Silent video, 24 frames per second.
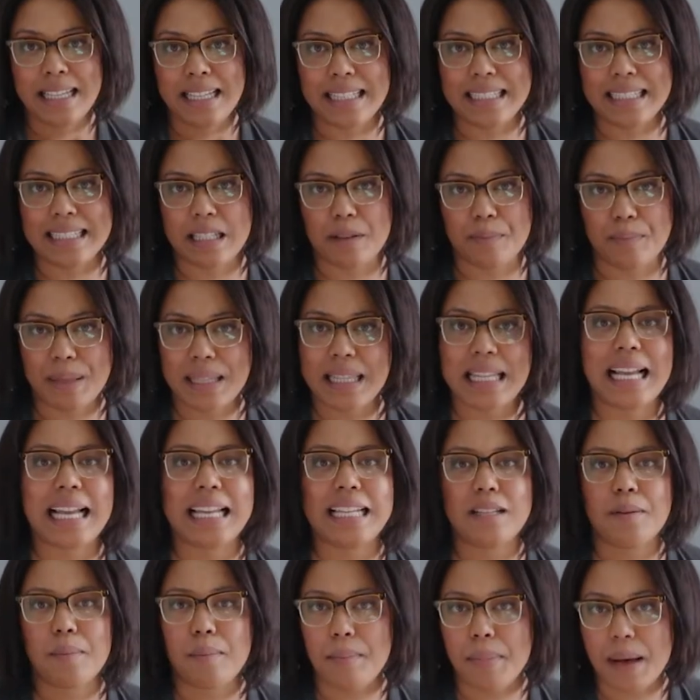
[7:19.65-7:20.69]
It's a
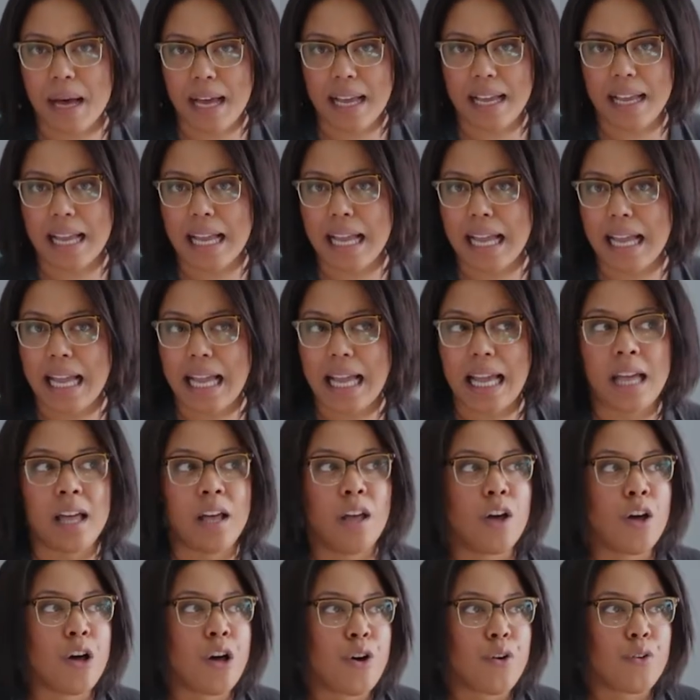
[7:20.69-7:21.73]
plant buying
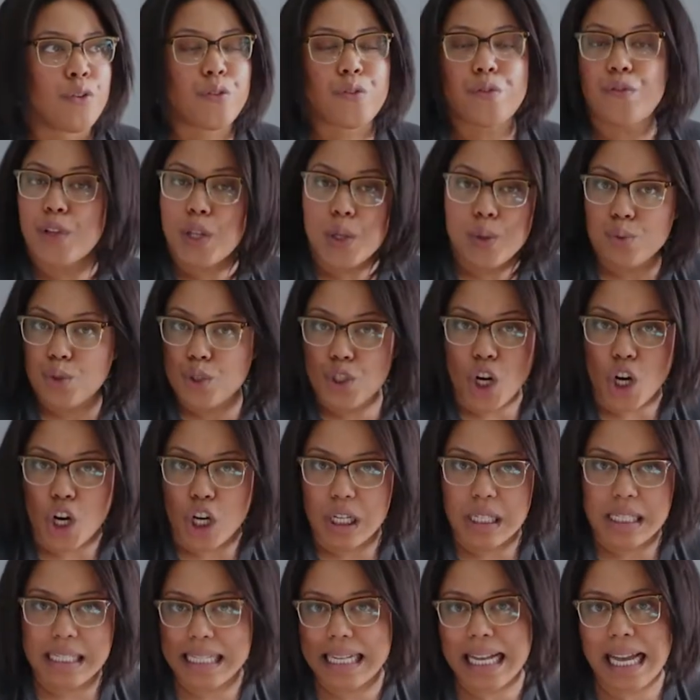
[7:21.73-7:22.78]

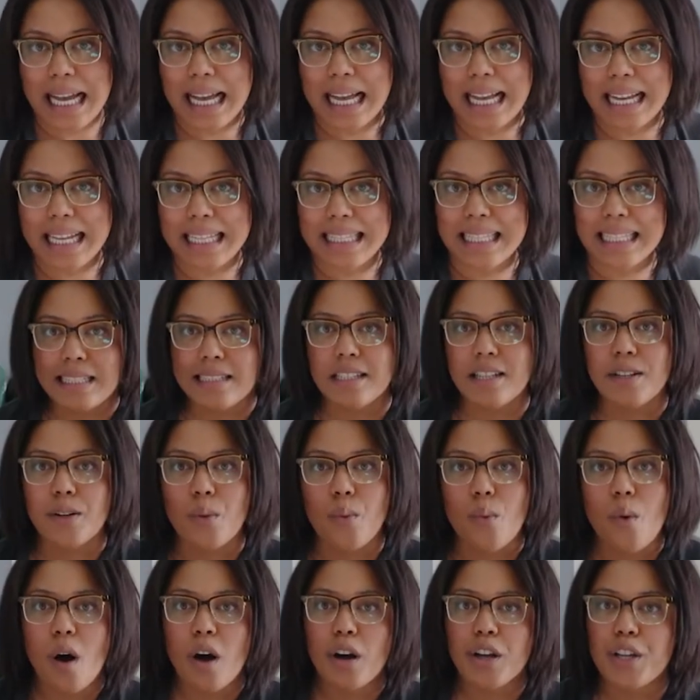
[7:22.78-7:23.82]
flowchart guide. It's going
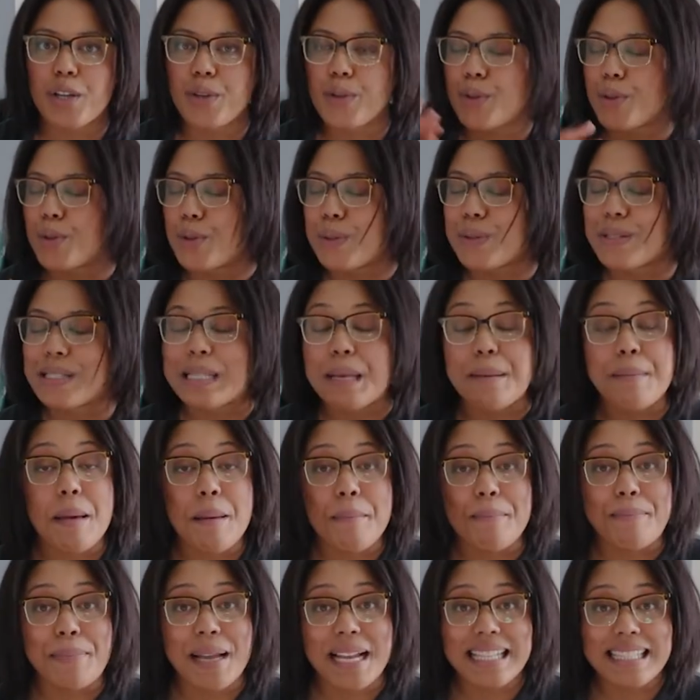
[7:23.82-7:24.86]
to walk you through
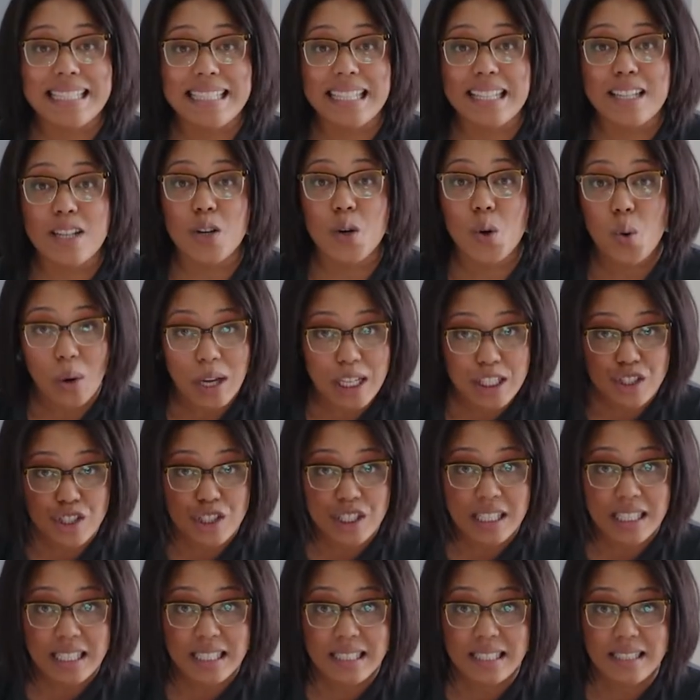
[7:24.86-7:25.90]
some basic
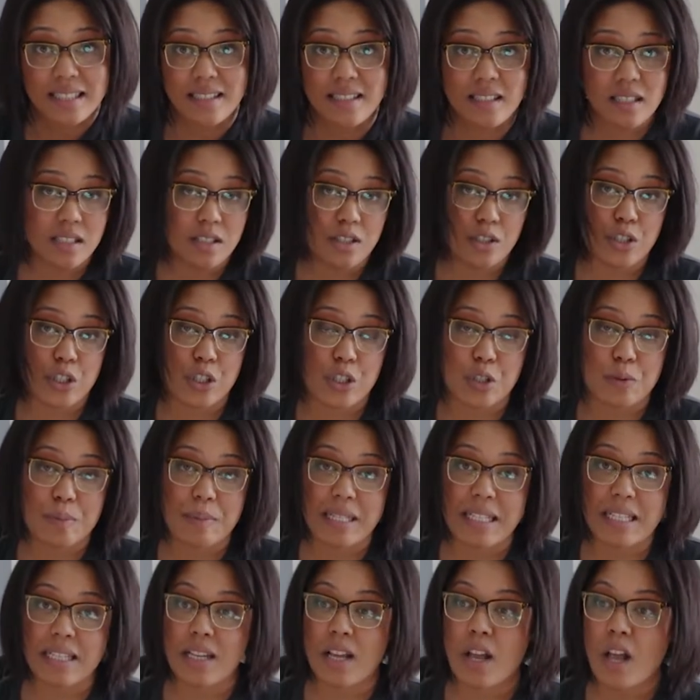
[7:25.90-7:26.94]
questions to
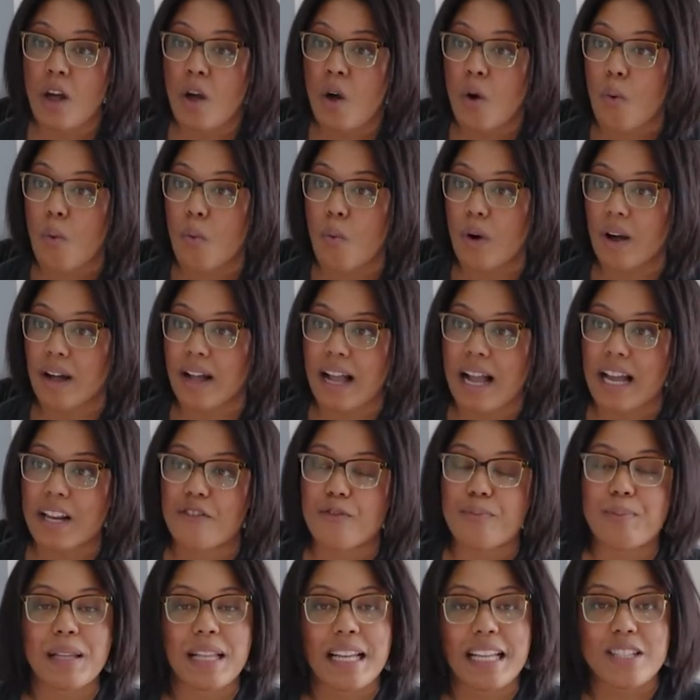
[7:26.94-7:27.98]
determine what kind
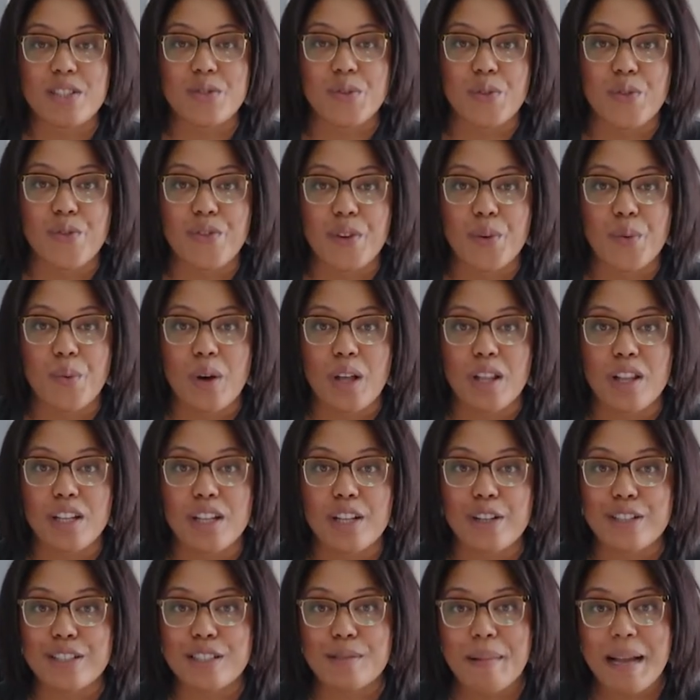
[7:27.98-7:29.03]
of plants will fit well
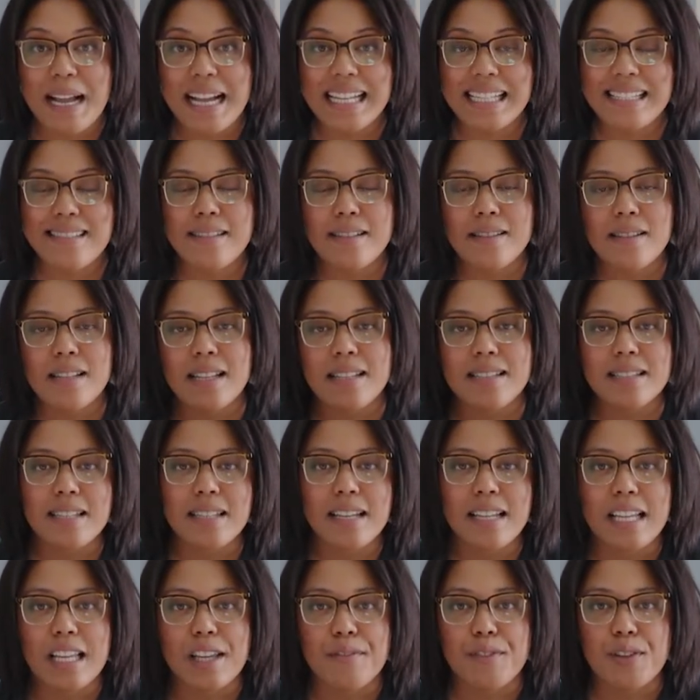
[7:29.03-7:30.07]
in your space and then it's
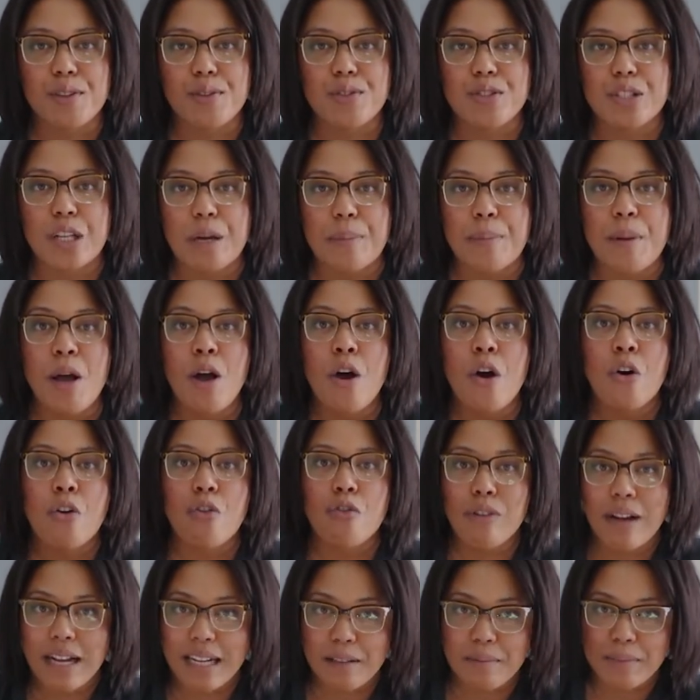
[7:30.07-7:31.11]
going to give you some
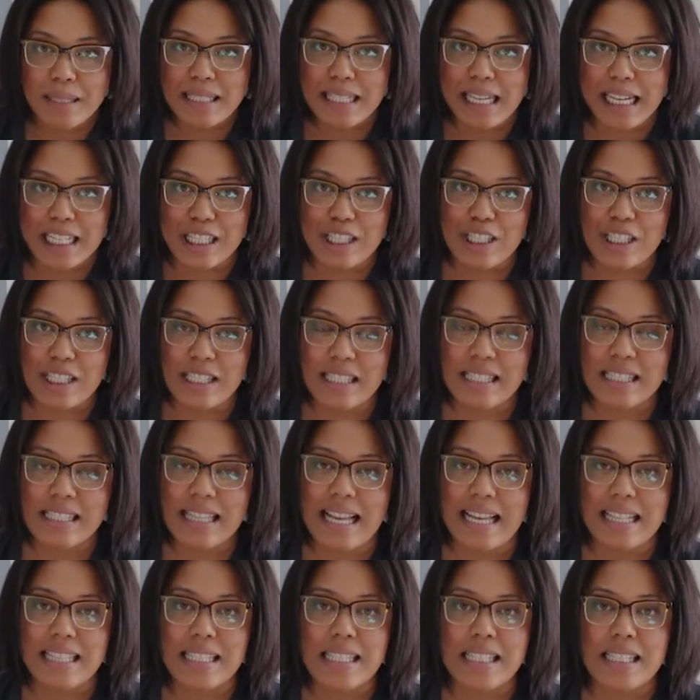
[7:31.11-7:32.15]
recommendations
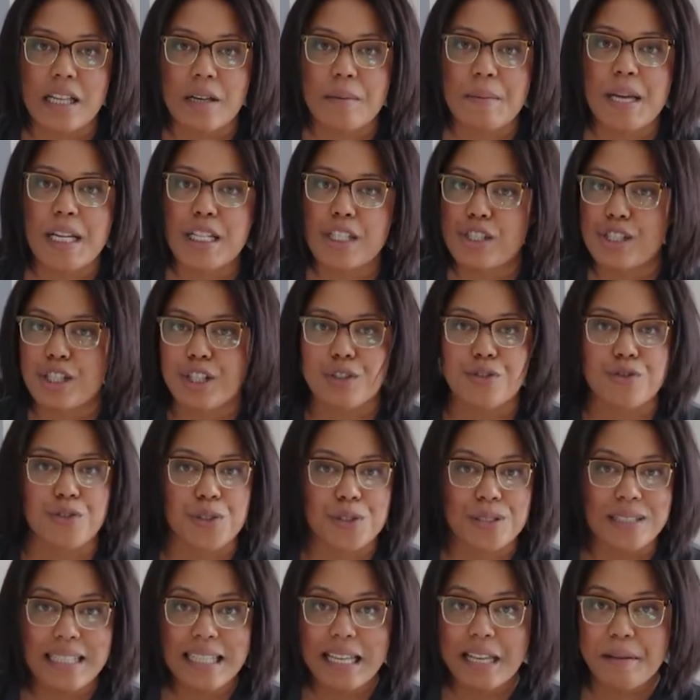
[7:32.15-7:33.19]
and some
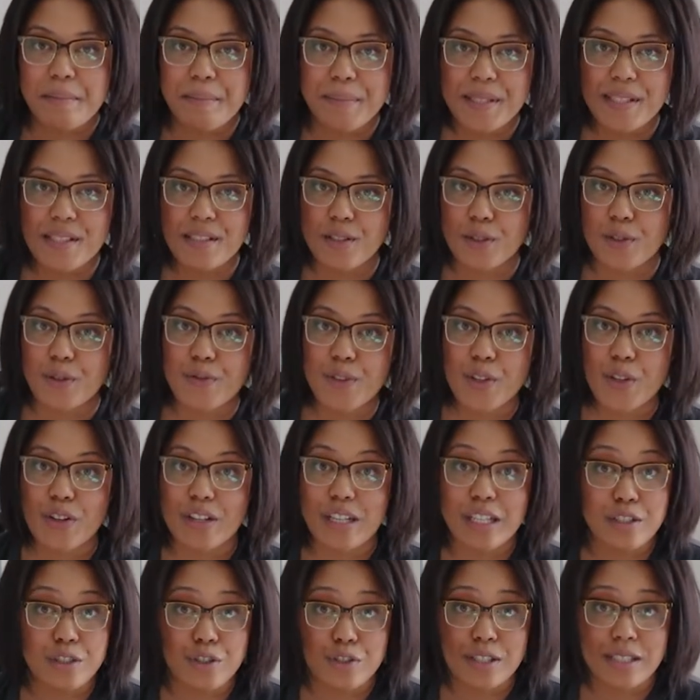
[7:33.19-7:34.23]
general tips. So if you're
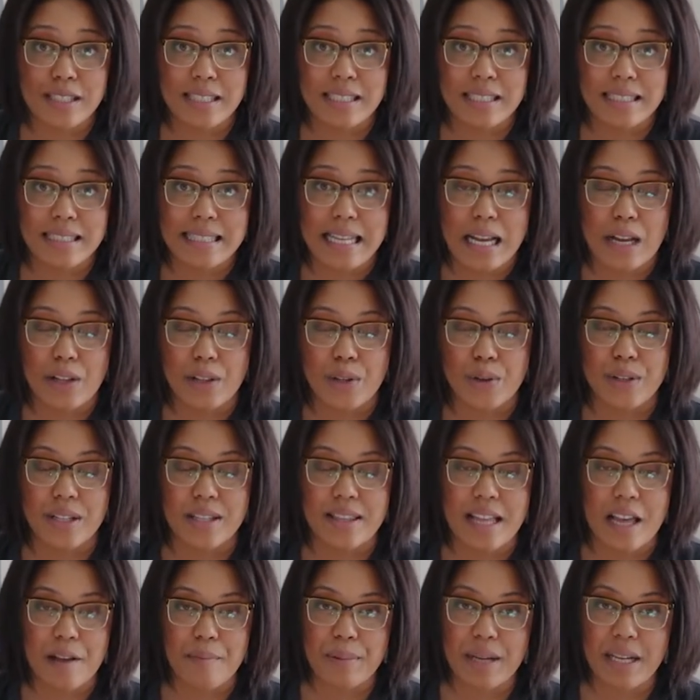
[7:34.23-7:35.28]
interested in
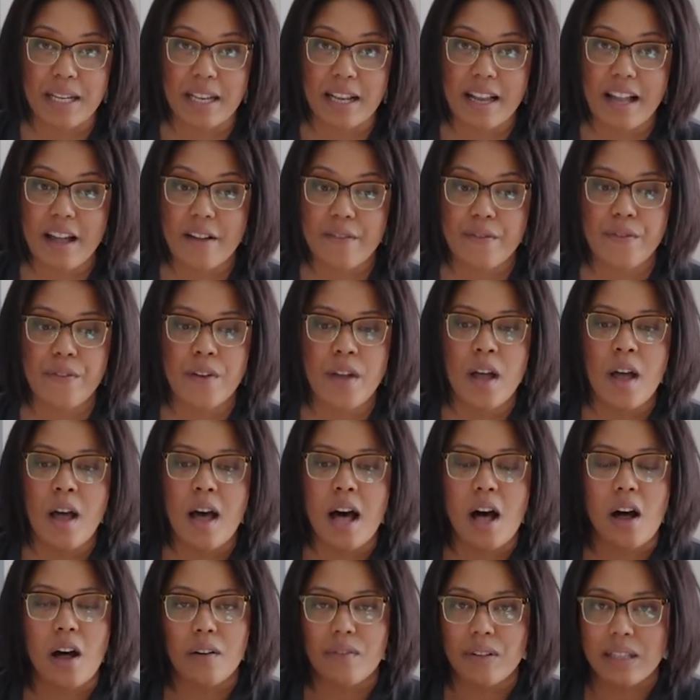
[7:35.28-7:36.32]
downloading that PDF,
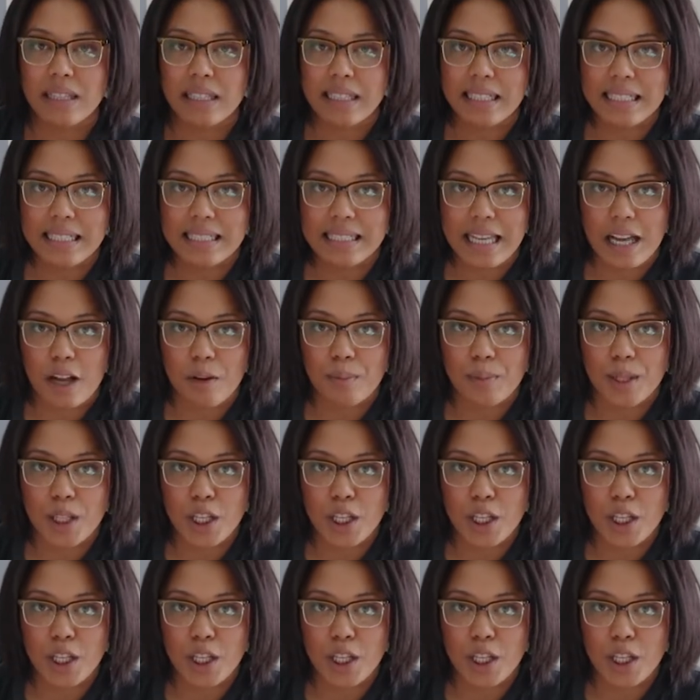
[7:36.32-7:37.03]
I'll have a link down